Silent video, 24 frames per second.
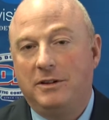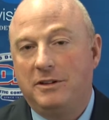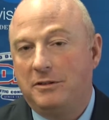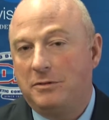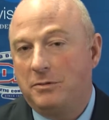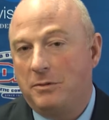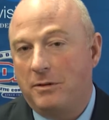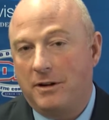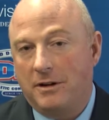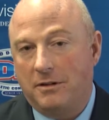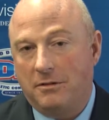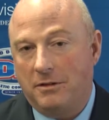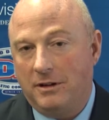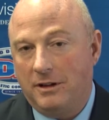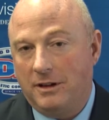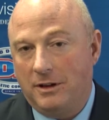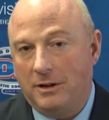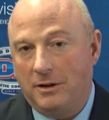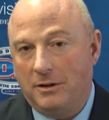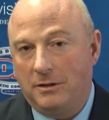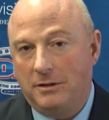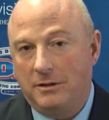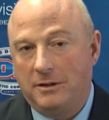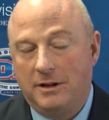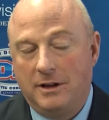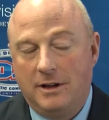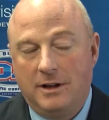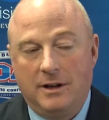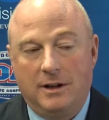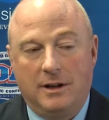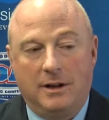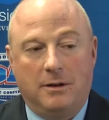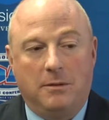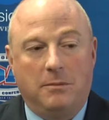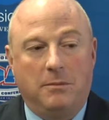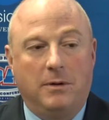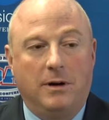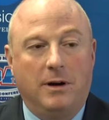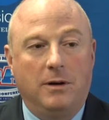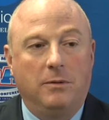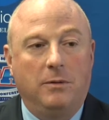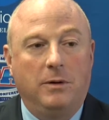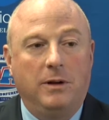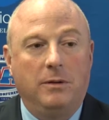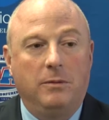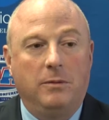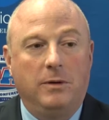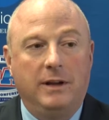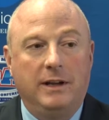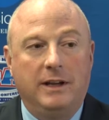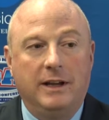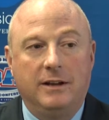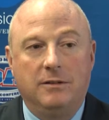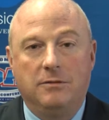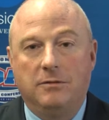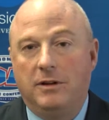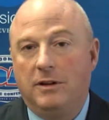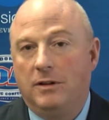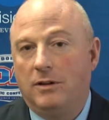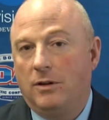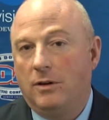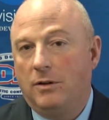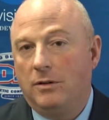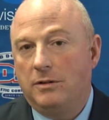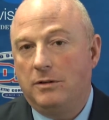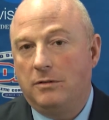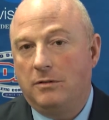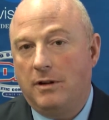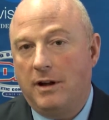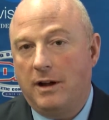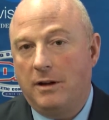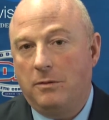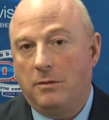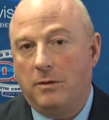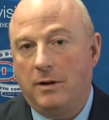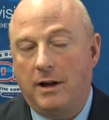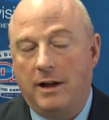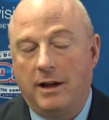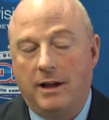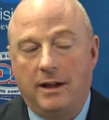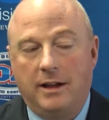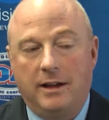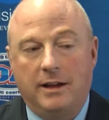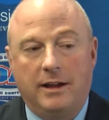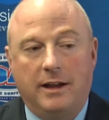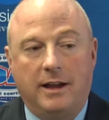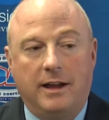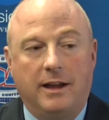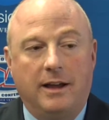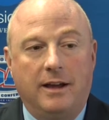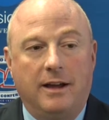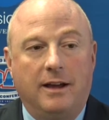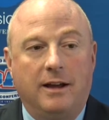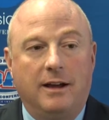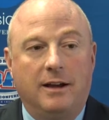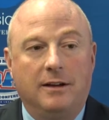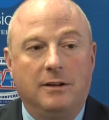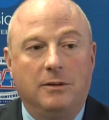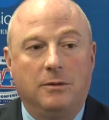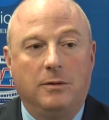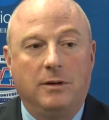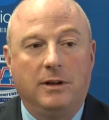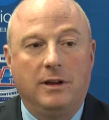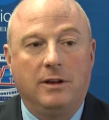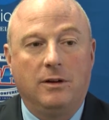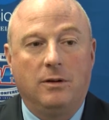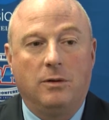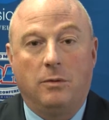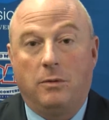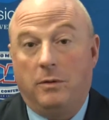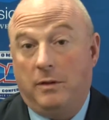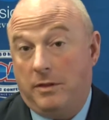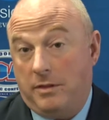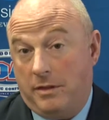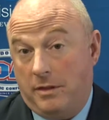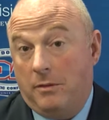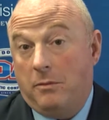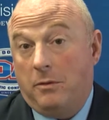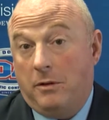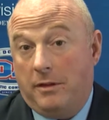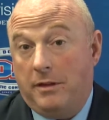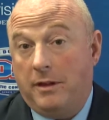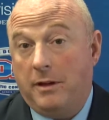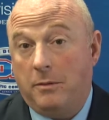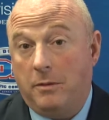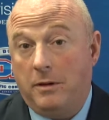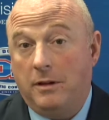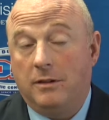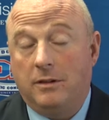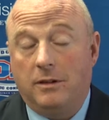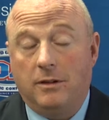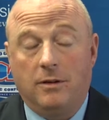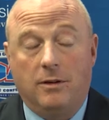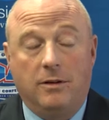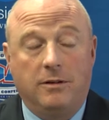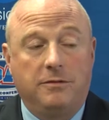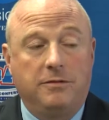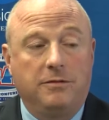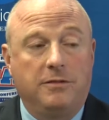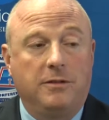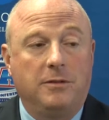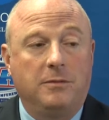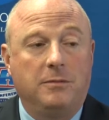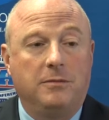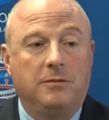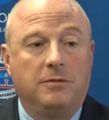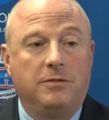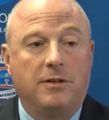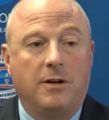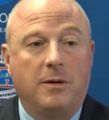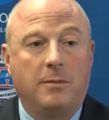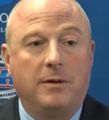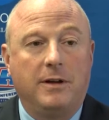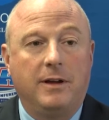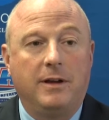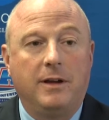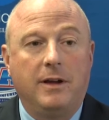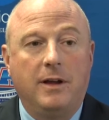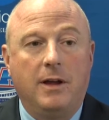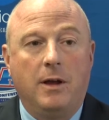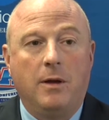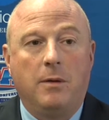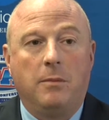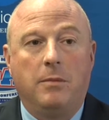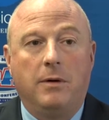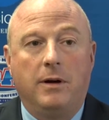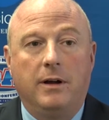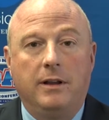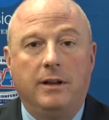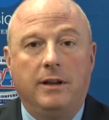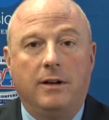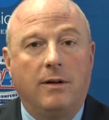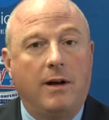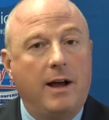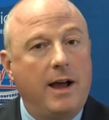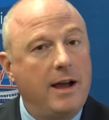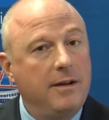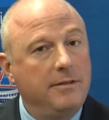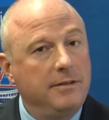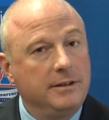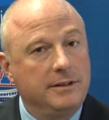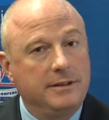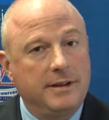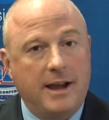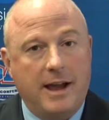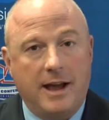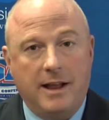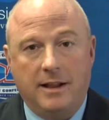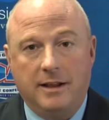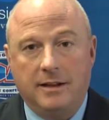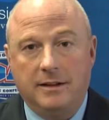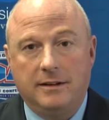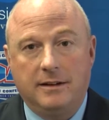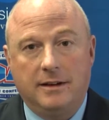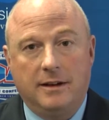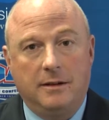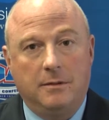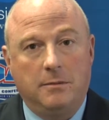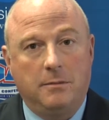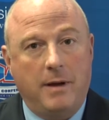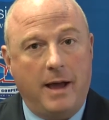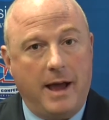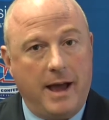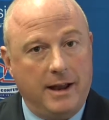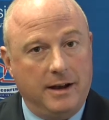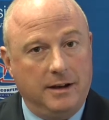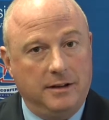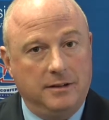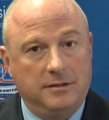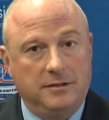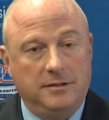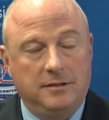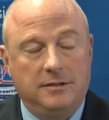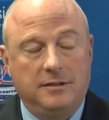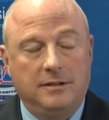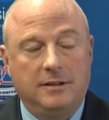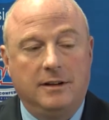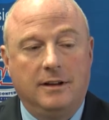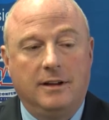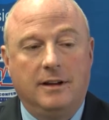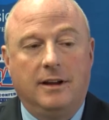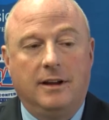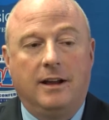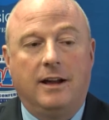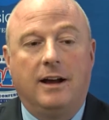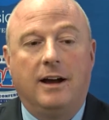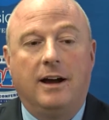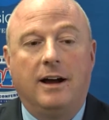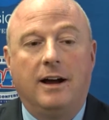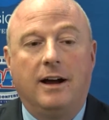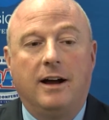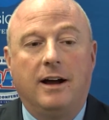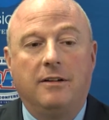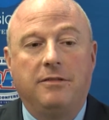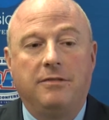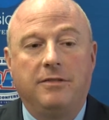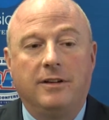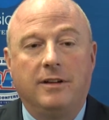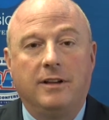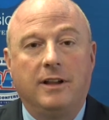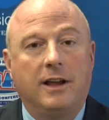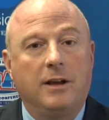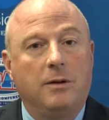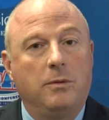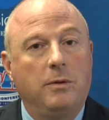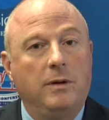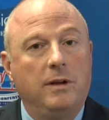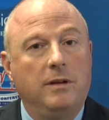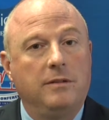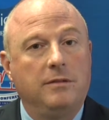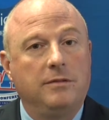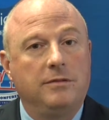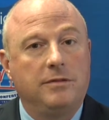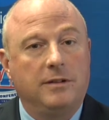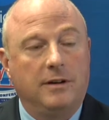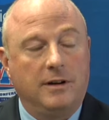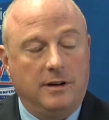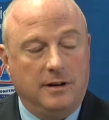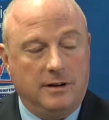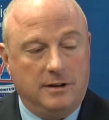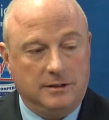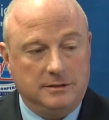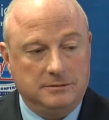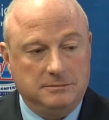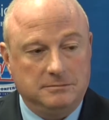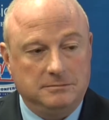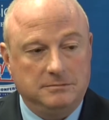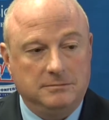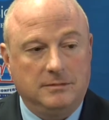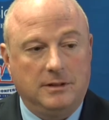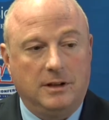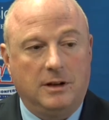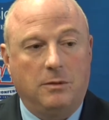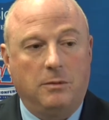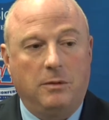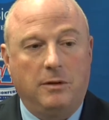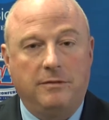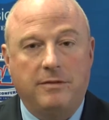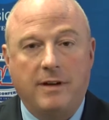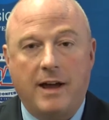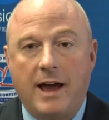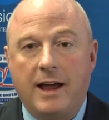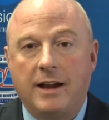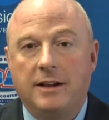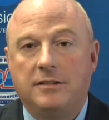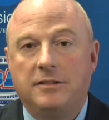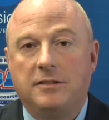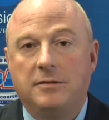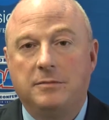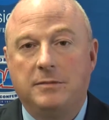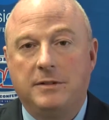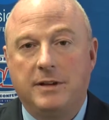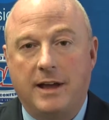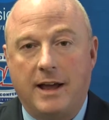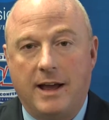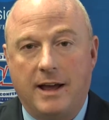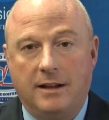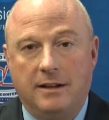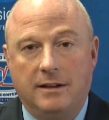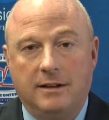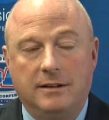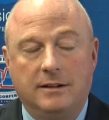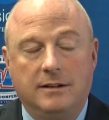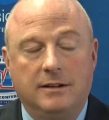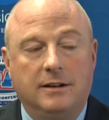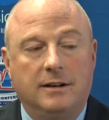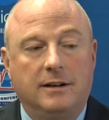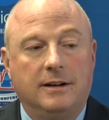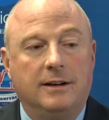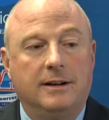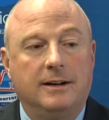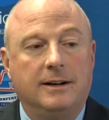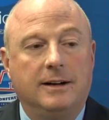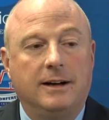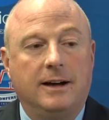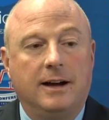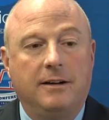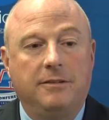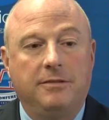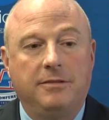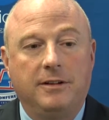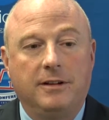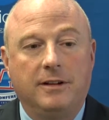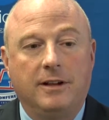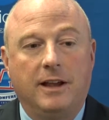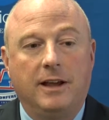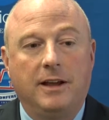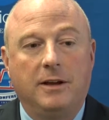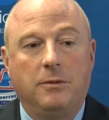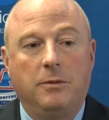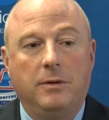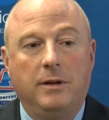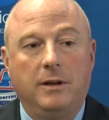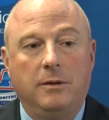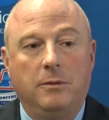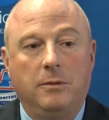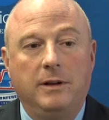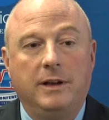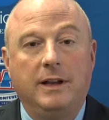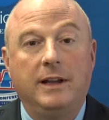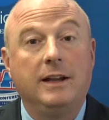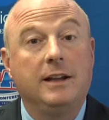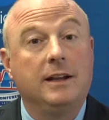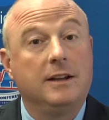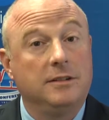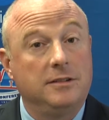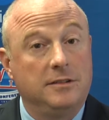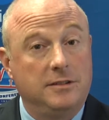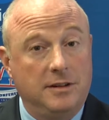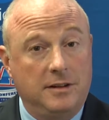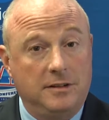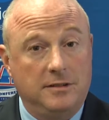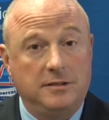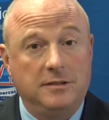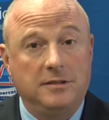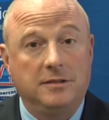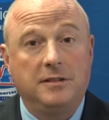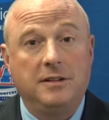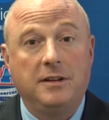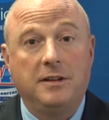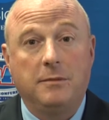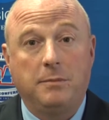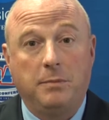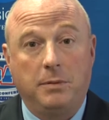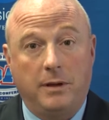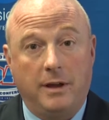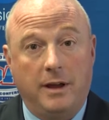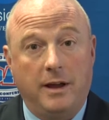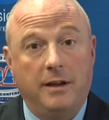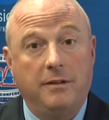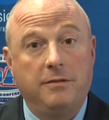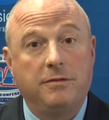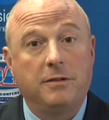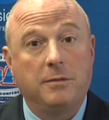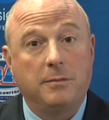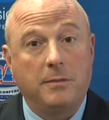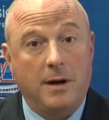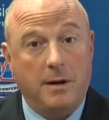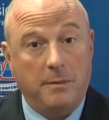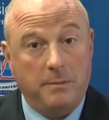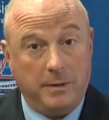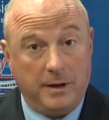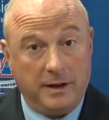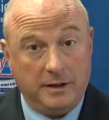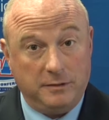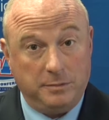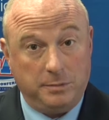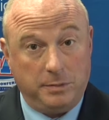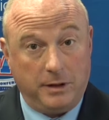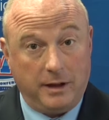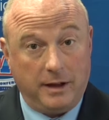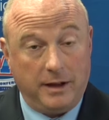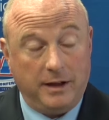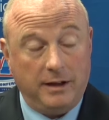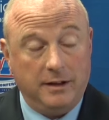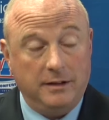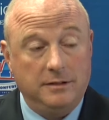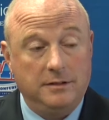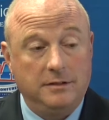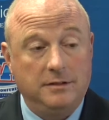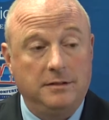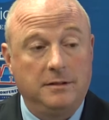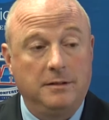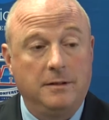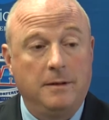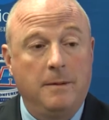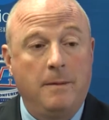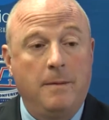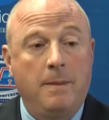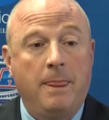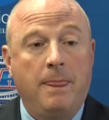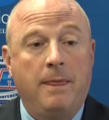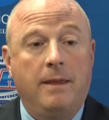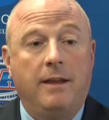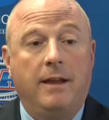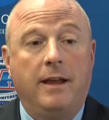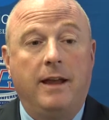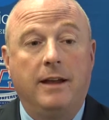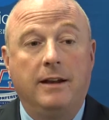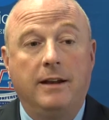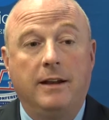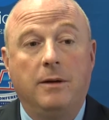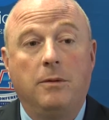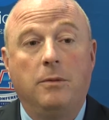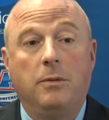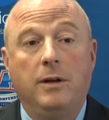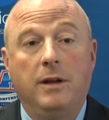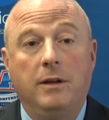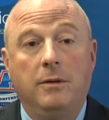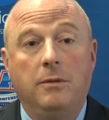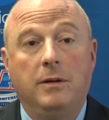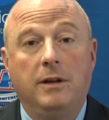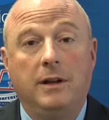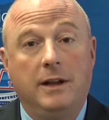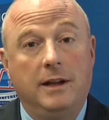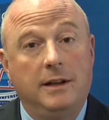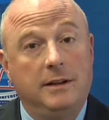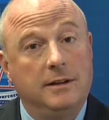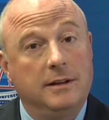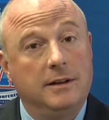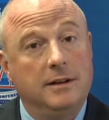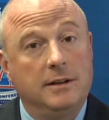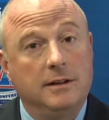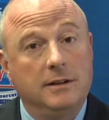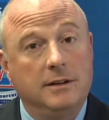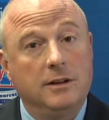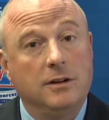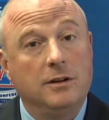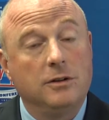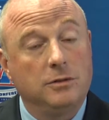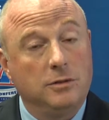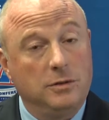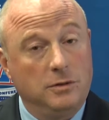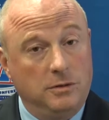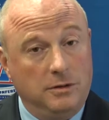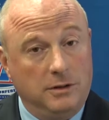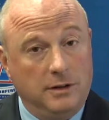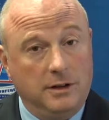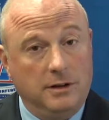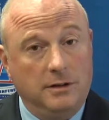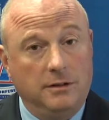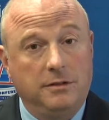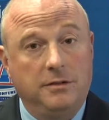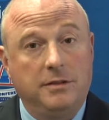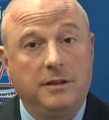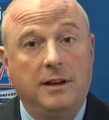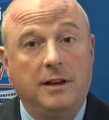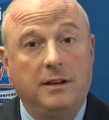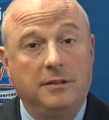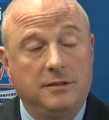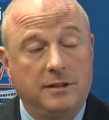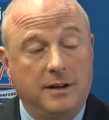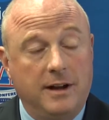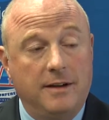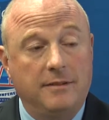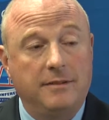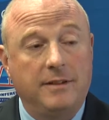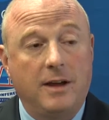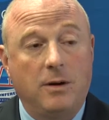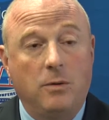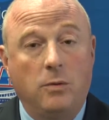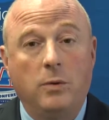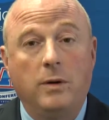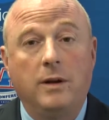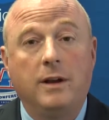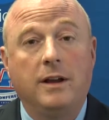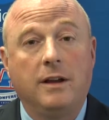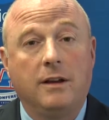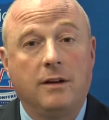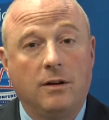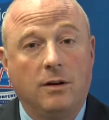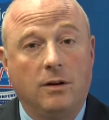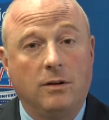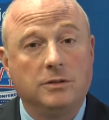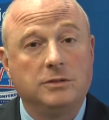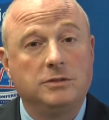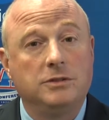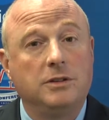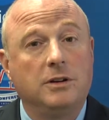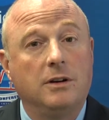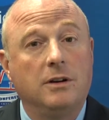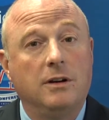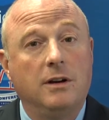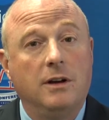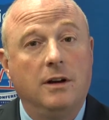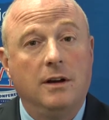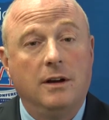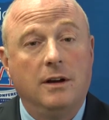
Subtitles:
just want to reload, but we didn't reload the right way, and we think we've learned from it. But you know, having talent matters. I feel like we've added some talent. I feel like we need consistency of play from our best players, and then we need to, you know, do the little things and have that winning culture